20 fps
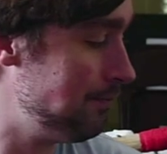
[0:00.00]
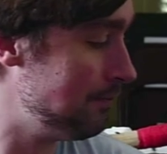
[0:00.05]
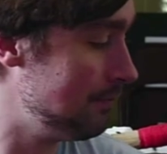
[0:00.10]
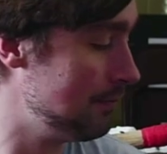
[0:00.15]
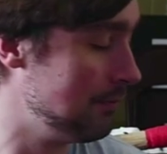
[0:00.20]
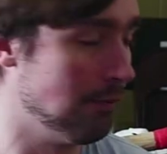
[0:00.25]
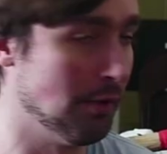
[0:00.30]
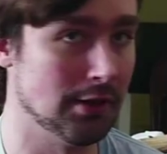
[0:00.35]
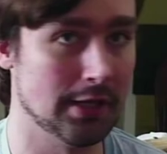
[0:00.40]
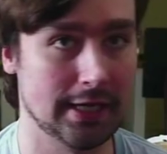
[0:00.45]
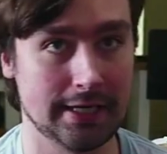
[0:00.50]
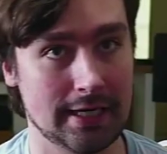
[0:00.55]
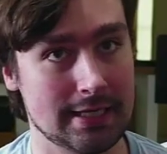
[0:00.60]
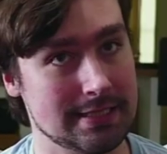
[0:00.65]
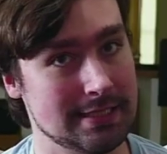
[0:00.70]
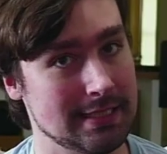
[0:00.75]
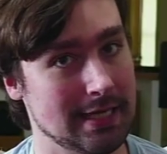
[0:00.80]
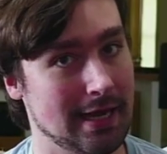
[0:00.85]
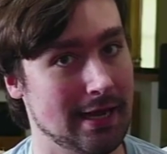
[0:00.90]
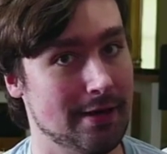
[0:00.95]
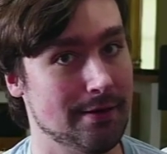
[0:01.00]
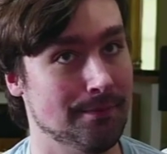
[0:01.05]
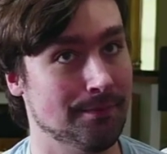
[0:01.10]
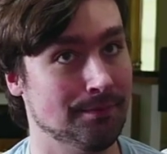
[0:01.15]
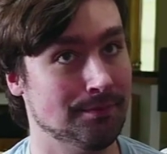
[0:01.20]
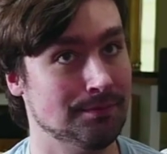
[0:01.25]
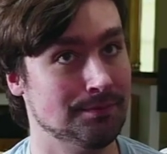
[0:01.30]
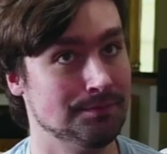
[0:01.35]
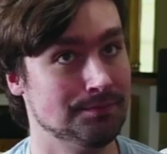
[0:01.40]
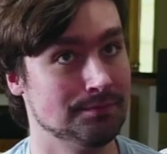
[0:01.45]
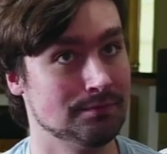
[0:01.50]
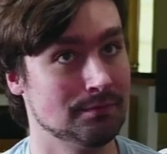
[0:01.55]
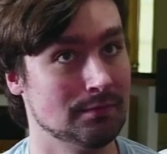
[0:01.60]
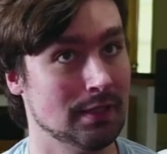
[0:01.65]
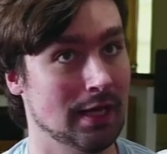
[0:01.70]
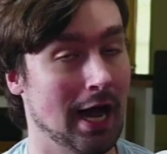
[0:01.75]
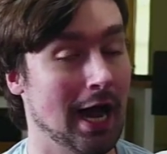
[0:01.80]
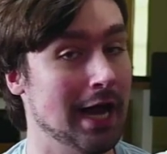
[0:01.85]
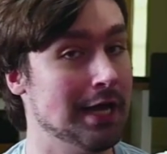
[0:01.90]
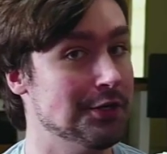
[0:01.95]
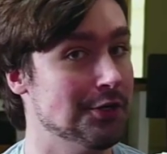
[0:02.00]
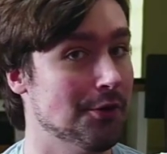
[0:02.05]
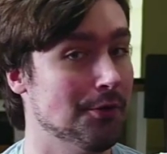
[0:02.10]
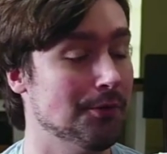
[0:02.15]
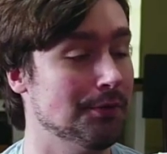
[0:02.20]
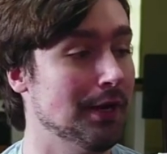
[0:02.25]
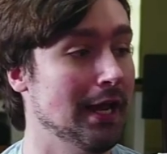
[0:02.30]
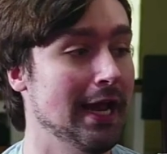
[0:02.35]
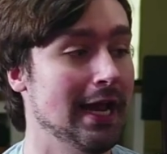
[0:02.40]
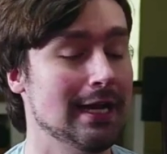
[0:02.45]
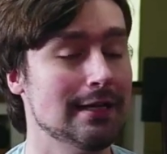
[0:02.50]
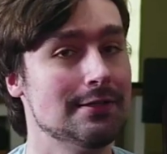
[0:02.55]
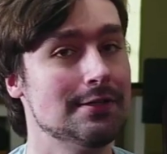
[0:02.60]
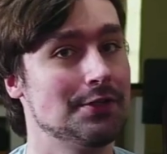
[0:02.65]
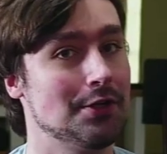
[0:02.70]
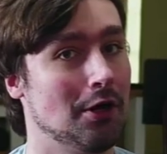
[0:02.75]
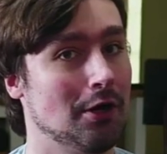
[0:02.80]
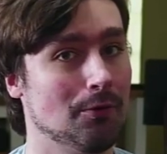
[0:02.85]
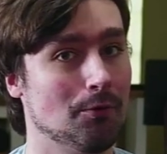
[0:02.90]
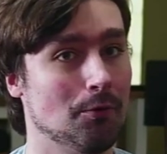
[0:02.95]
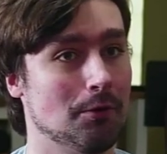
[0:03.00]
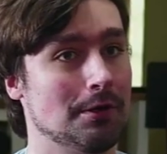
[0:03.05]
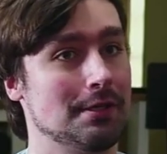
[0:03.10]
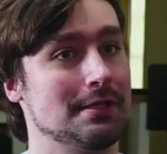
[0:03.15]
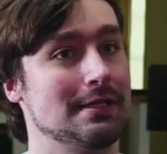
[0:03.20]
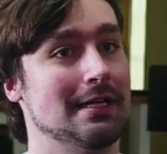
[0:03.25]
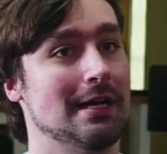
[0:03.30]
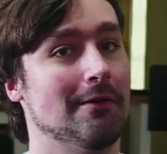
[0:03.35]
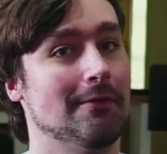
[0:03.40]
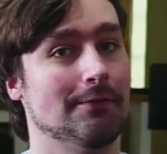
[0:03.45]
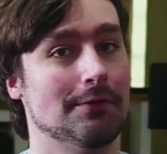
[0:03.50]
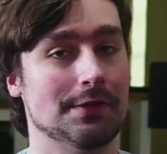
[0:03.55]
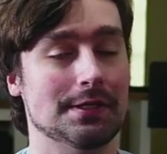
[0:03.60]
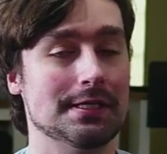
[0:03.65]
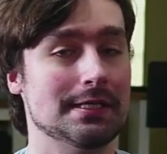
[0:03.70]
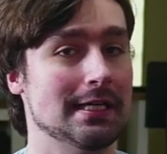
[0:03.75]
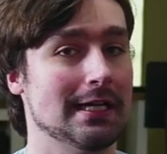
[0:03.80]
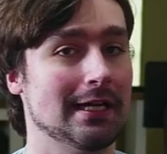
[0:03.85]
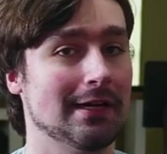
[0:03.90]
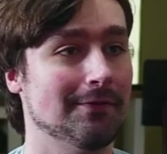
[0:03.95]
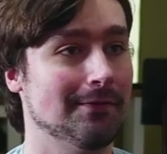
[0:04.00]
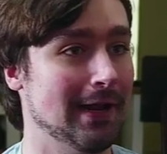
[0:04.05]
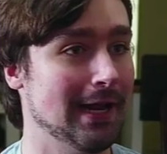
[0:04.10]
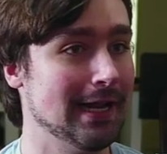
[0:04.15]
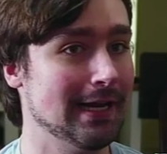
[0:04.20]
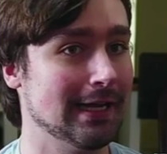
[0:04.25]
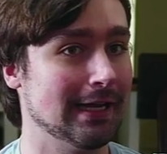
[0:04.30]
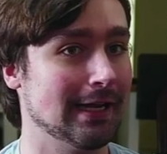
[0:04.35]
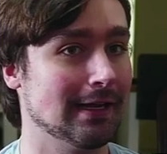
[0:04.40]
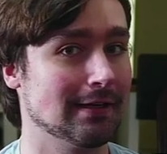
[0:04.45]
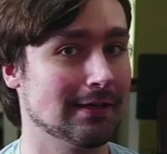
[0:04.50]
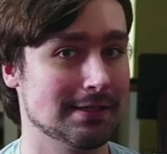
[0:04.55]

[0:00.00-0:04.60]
But like I said, I don't hate Star Wars now for the sake of hating it because